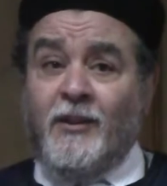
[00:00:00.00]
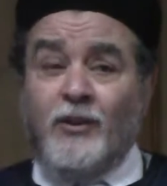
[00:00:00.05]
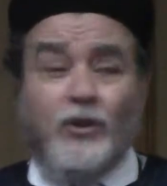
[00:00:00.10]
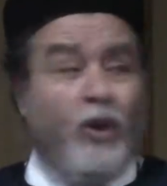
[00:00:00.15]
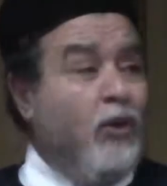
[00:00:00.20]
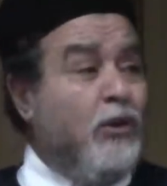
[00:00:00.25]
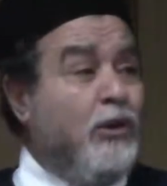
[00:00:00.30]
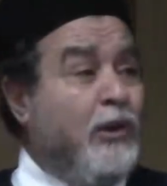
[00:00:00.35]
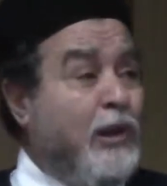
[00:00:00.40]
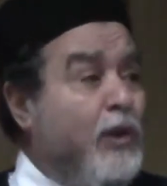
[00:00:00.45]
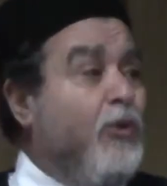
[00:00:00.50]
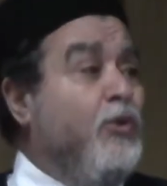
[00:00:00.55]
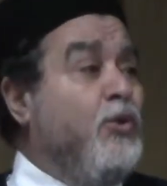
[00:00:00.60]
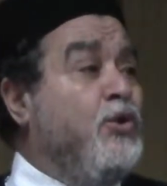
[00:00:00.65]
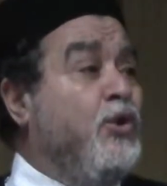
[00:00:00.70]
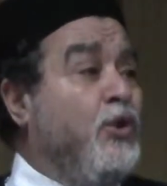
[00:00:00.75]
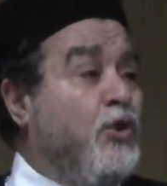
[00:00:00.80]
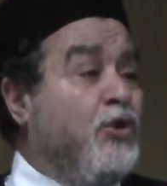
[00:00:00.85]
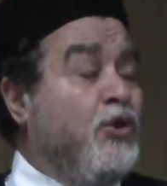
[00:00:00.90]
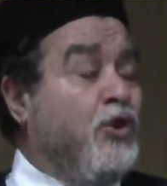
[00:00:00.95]
Don't
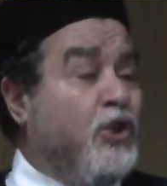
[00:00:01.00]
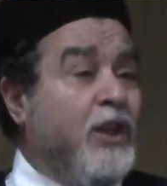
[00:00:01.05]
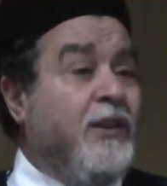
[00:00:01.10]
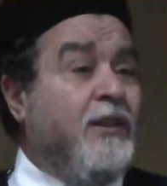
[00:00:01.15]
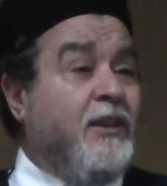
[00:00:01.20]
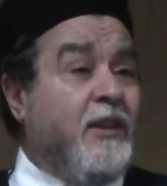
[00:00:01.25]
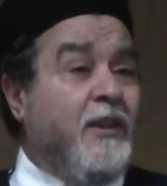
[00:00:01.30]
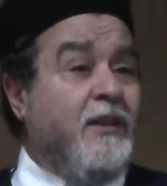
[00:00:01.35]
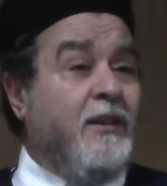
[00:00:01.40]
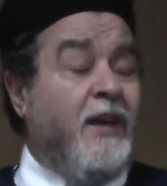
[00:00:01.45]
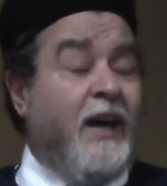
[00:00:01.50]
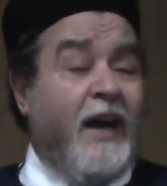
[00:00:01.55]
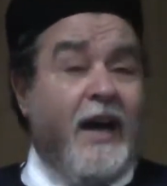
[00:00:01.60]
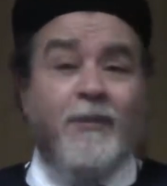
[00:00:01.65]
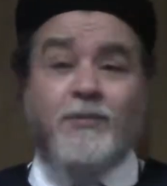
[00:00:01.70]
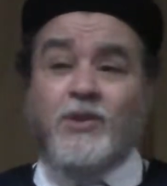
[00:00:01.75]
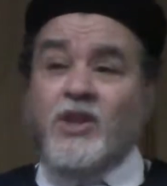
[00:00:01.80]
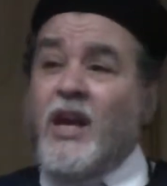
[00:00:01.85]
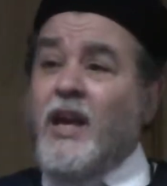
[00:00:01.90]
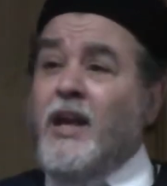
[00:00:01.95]
lose your children.
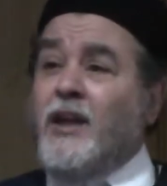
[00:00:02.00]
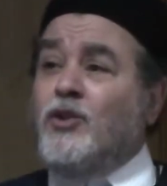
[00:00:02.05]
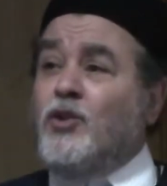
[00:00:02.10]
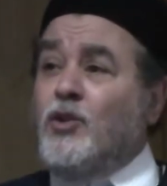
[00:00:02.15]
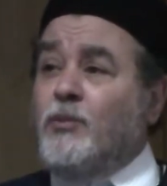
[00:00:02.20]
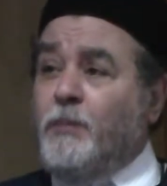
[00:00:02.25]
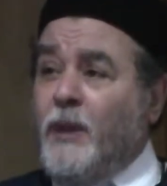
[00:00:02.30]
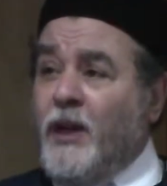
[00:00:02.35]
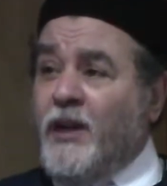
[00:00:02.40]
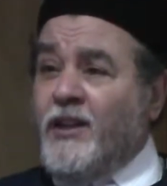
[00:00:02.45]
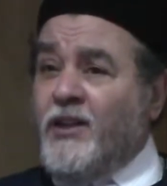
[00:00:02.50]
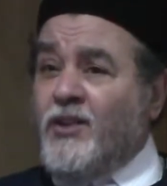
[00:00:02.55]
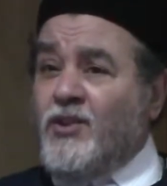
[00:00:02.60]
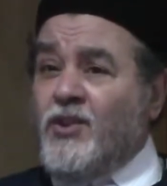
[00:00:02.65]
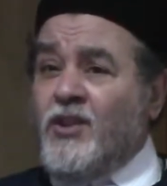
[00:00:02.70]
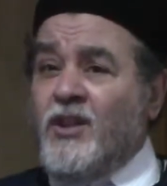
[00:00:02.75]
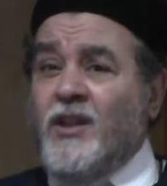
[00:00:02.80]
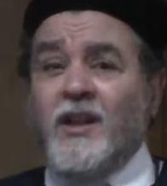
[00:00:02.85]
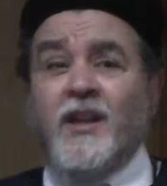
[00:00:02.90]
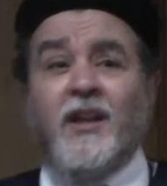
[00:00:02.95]
I'm saying to
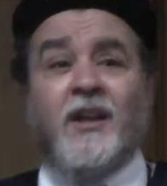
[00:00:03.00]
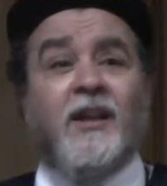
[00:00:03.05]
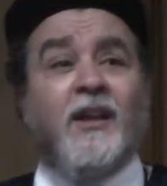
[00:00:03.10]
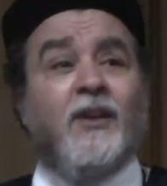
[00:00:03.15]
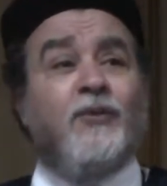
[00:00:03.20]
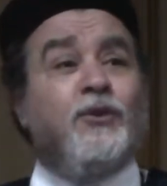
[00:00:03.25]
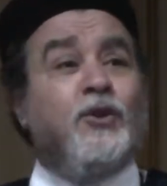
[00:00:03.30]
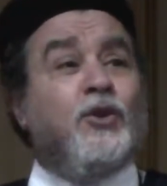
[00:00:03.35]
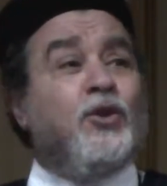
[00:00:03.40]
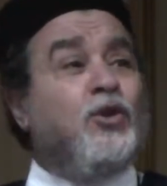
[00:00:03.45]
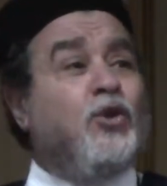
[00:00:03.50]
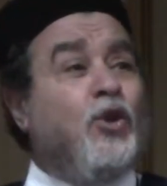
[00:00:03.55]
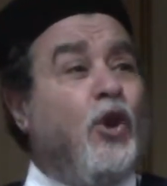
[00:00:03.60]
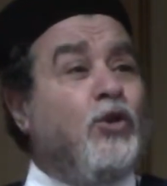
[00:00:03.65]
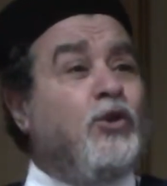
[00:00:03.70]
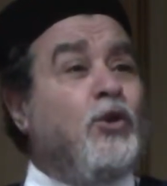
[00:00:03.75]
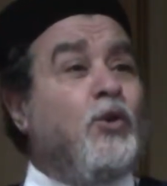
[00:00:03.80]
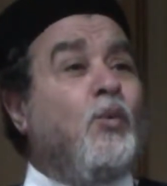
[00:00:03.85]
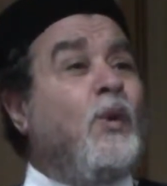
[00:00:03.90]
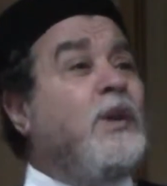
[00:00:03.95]
parents, if your
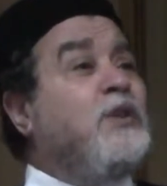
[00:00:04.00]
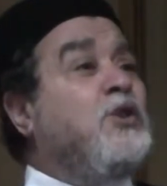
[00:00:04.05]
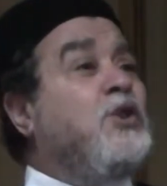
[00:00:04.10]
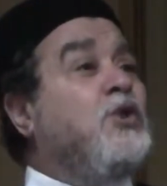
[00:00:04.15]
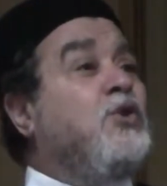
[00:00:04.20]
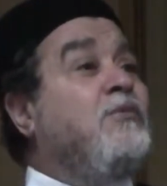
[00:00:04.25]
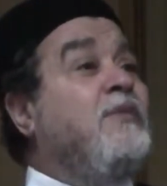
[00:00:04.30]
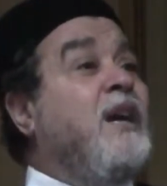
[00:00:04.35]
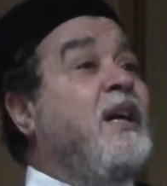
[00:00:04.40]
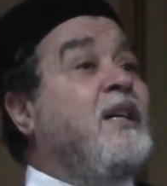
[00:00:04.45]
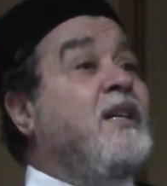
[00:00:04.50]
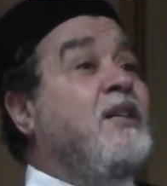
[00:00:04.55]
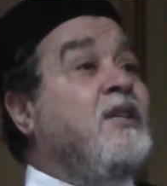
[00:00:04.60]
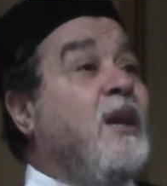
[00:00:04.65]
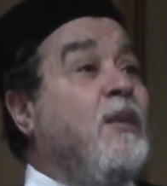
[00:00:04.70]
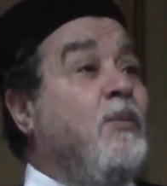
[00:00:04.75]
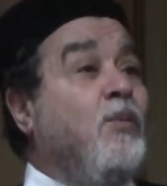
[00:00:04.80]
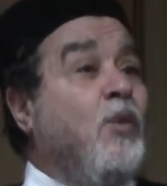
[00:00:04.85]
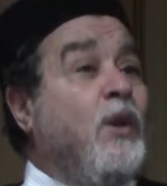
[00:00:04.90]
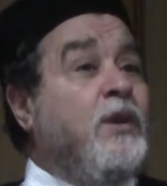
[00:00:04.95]
daughter wants to marry
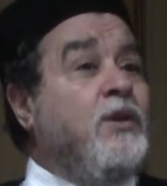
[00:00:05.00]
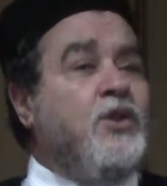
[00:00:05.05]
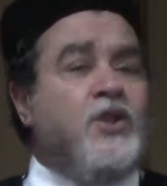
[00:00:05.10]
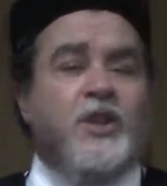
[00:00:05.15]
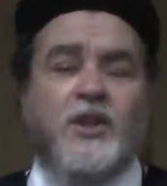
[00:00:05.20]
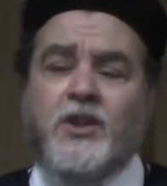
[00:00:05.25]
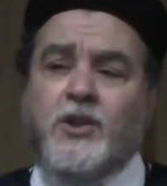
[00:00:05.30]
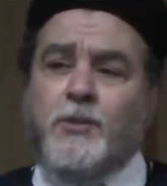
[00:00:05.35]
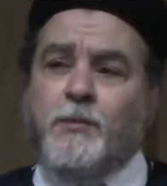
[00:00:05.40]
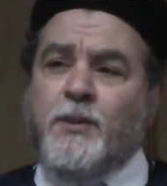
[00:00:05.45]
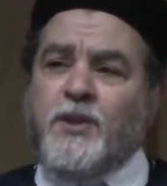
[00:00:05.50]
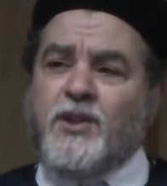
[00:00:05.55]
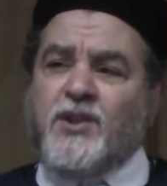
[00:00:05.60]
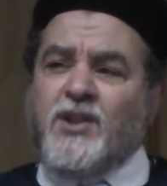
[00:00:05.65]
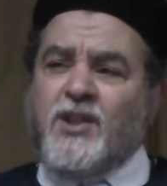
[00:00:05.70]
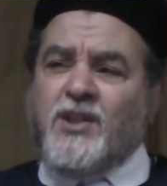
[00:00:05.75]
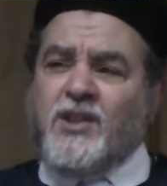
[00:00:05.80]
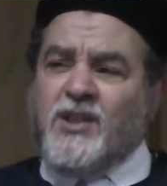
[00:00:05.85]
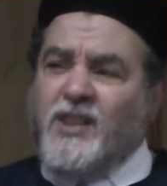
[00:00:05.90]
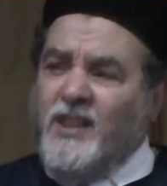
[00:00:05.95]
someone, she is
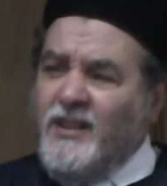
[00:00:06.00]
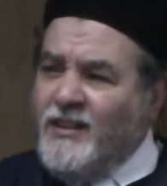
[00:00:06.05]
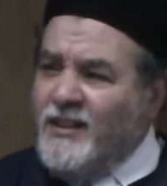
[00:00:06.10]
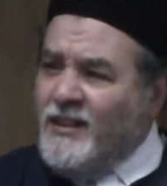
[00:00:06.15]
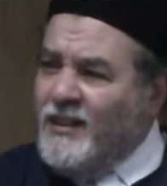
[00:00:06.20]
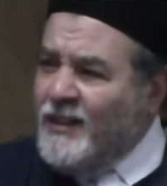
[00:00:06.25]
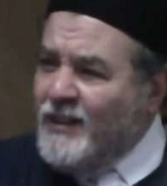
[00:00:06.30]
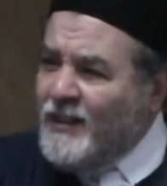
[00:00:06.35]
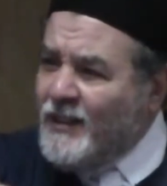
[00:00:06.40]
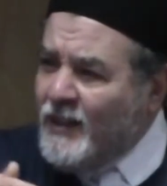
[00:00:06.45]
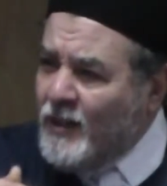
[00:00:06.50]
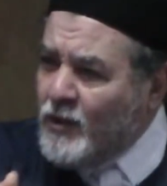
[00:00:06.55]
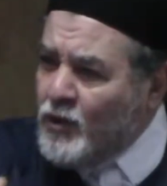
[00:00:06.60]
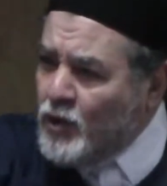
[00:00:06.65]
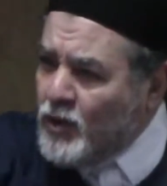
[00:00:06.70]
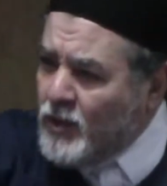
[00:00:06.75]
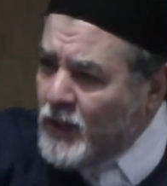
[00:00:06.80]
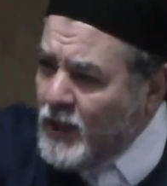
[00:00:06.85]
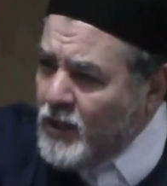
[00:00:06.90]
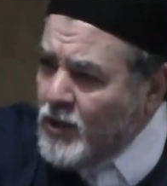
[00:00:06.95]
persistent,
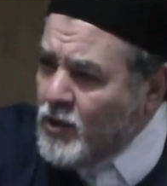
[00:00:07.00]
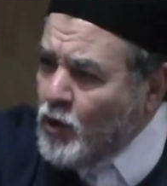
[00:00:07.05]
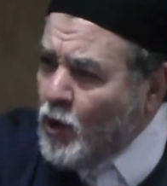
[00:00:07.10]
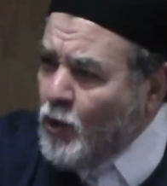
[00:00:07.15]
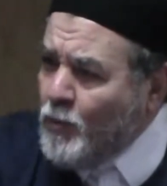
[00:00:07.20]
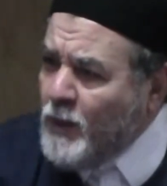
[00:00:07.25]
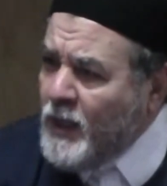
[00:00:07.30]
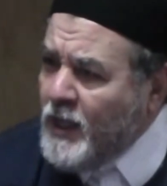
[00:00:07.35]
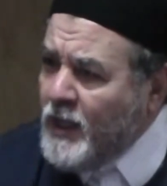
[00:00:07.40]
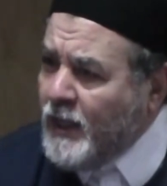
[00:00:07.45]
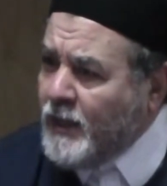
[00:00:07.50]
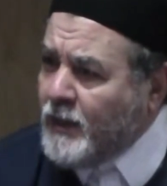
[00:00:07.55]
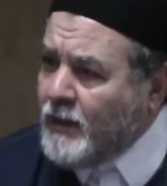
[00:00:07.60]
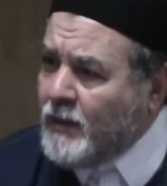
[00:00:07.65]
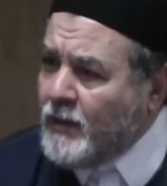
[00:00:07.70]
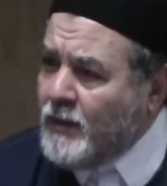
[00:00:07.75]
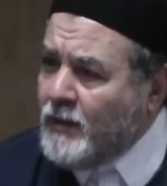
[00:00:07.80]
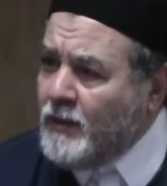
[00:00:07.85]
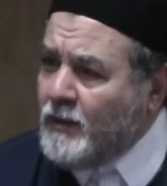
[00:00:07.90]
then so be it.